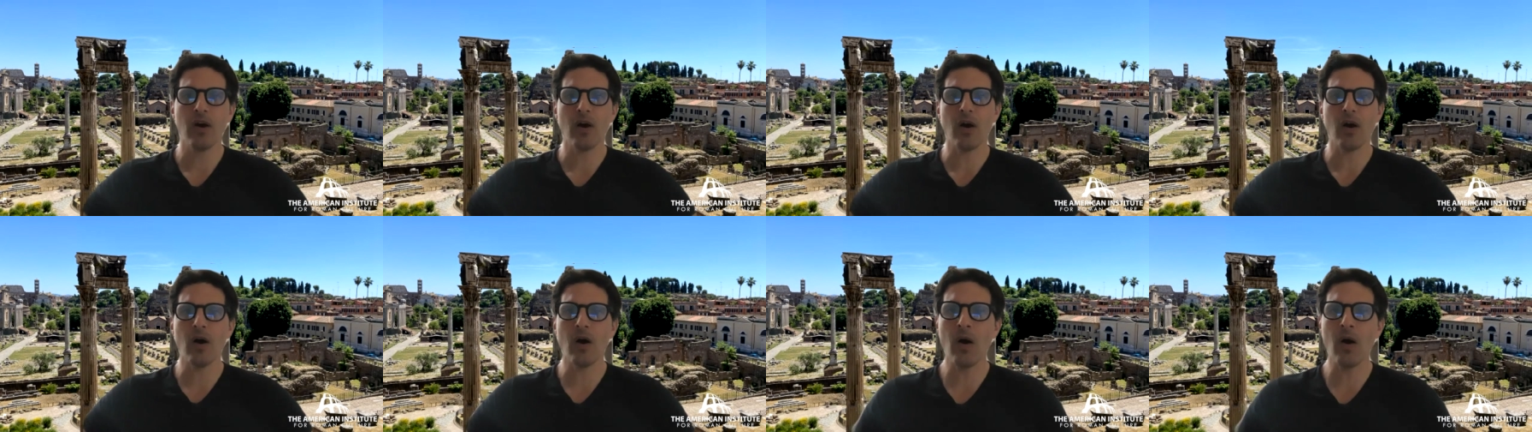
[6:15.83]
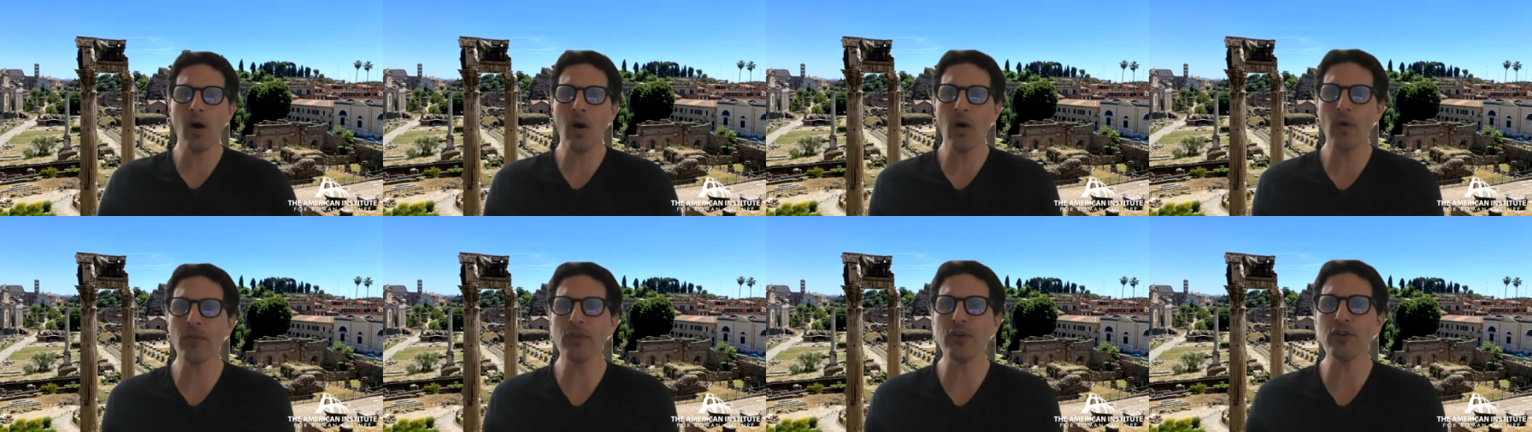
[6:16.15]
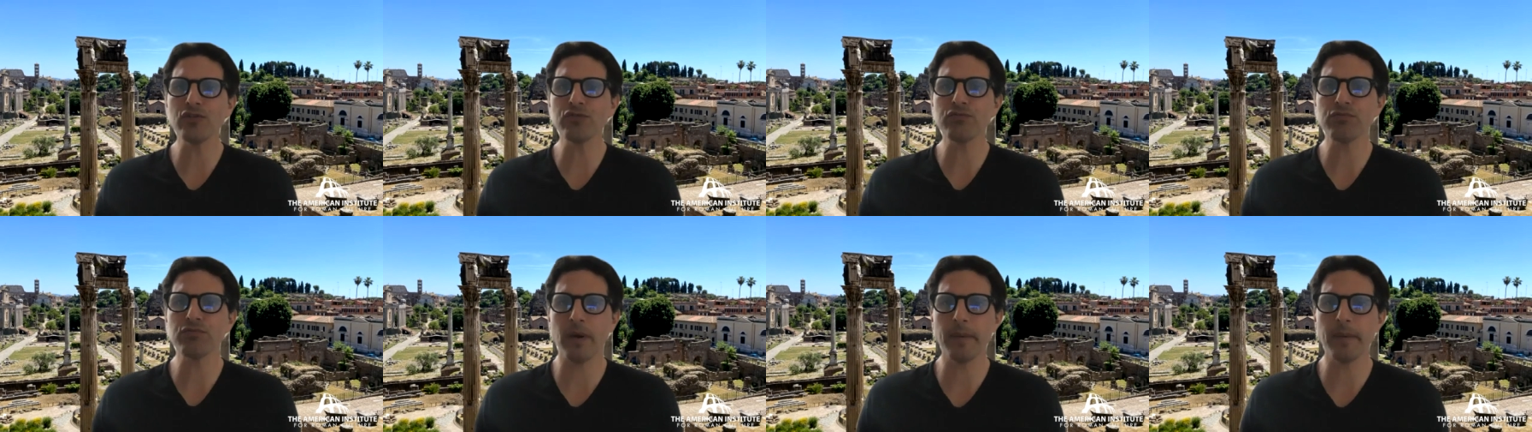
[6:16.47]
all
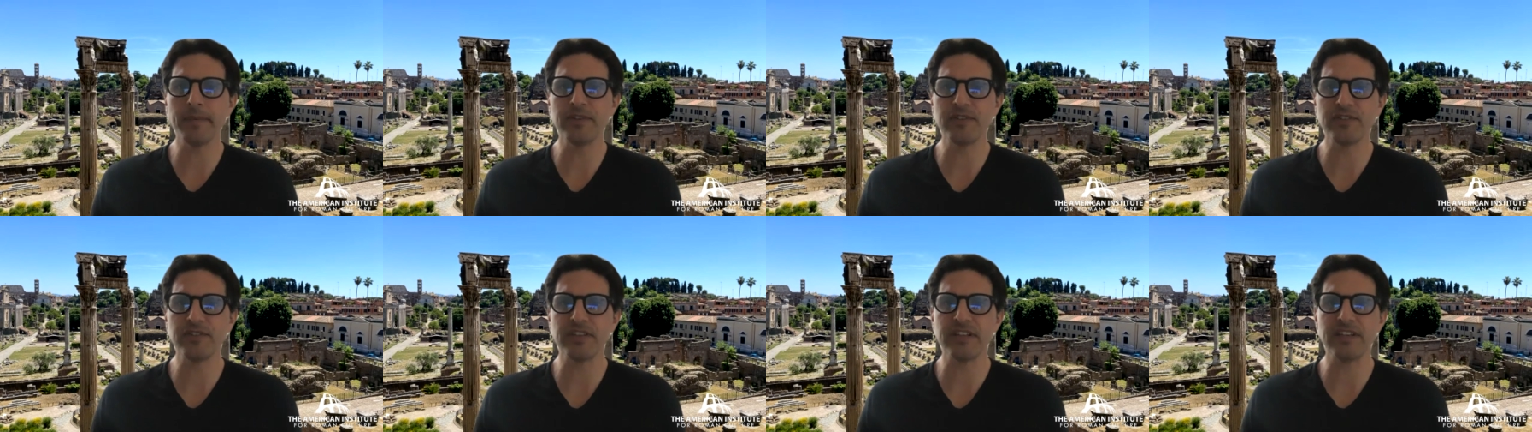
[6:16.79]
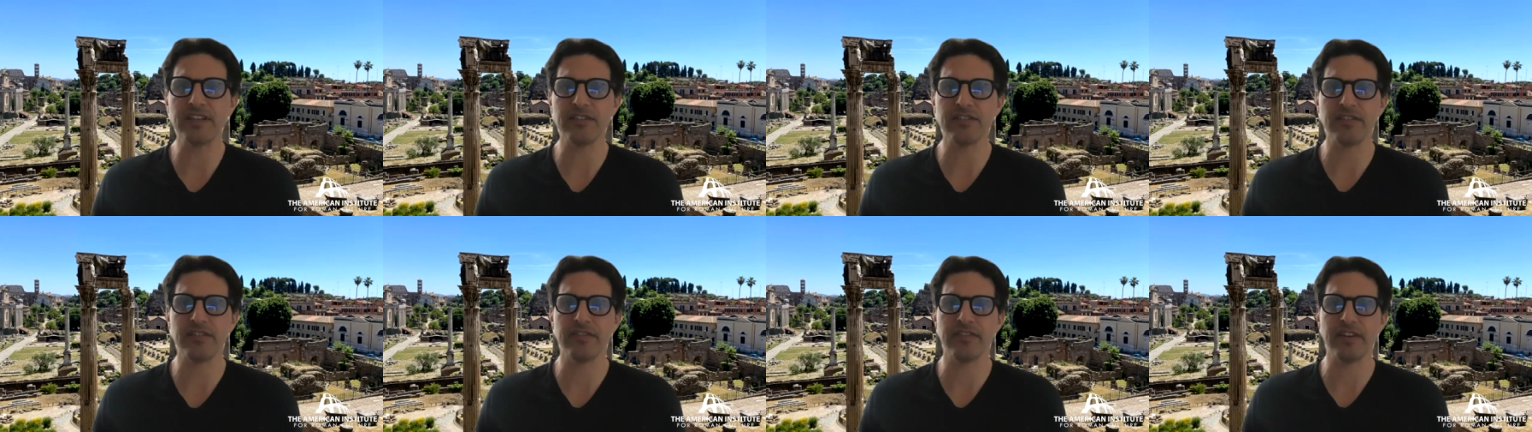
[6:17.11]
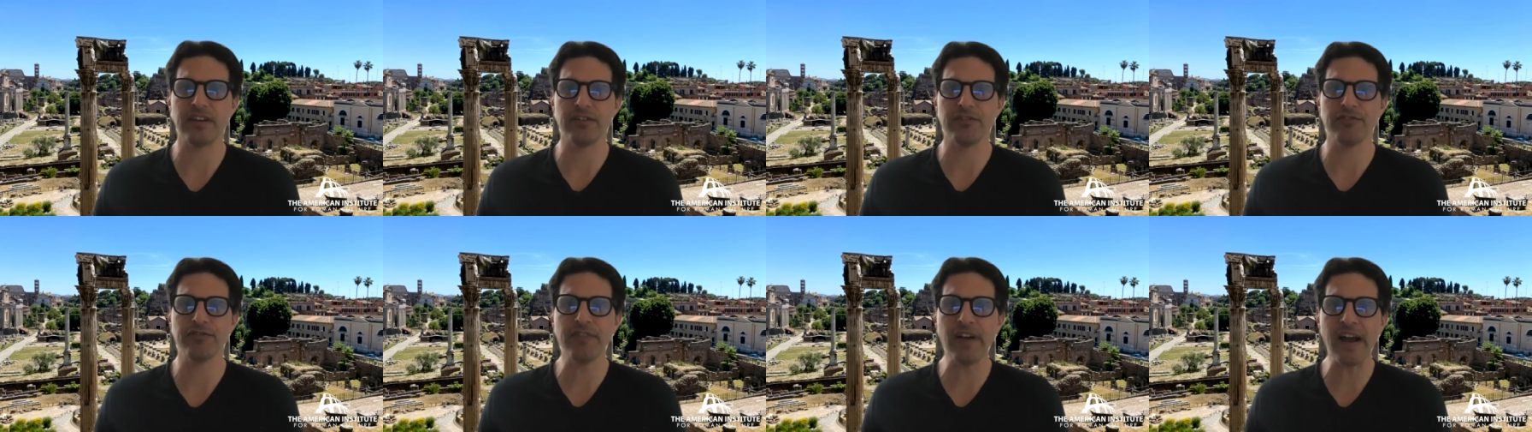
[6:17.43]
those Roman citizens
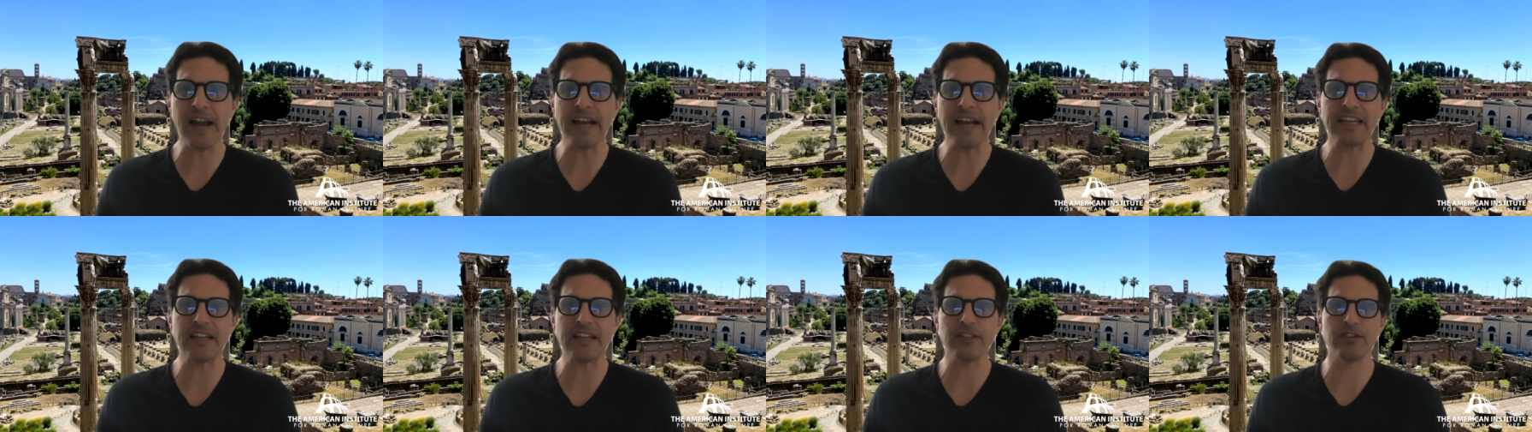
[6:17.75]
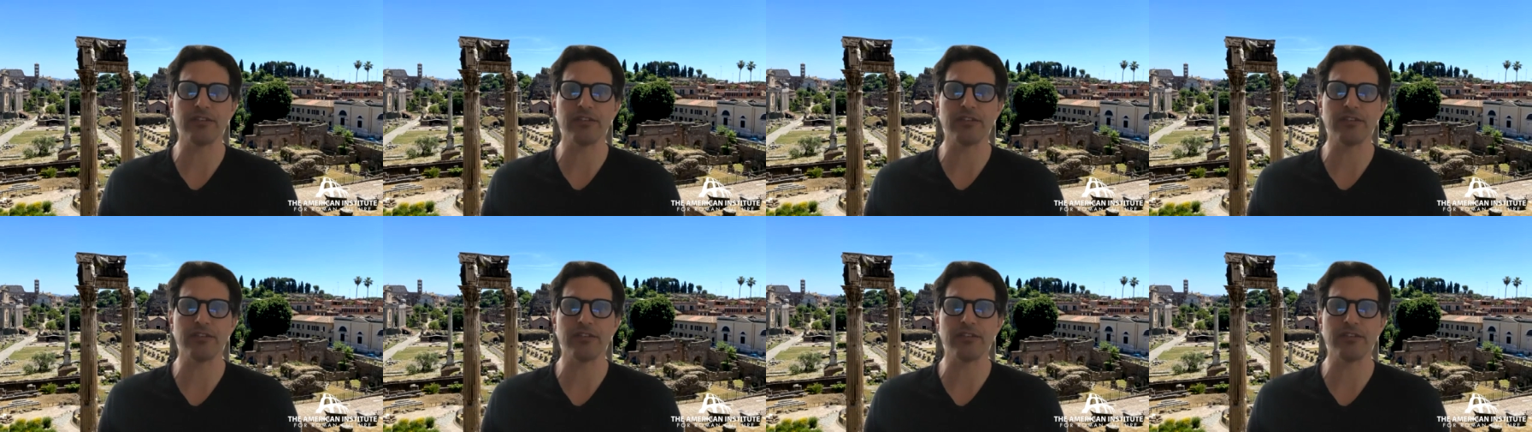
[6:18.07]
that are fighting,